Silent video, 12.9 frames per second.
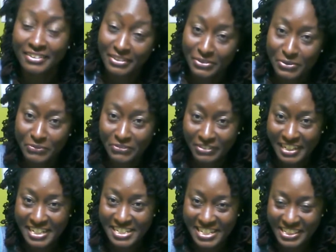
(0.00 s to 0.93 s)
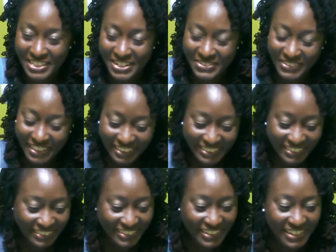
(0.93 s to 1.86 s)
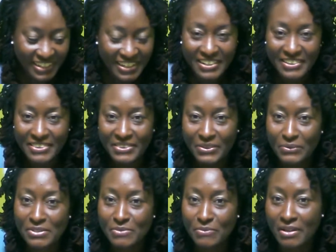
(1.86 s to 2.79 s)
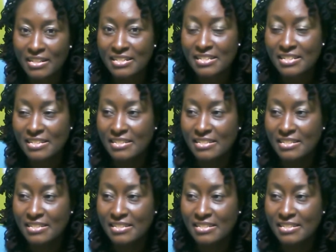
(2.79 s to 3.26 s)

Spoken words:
hopefully I said that right, those ones,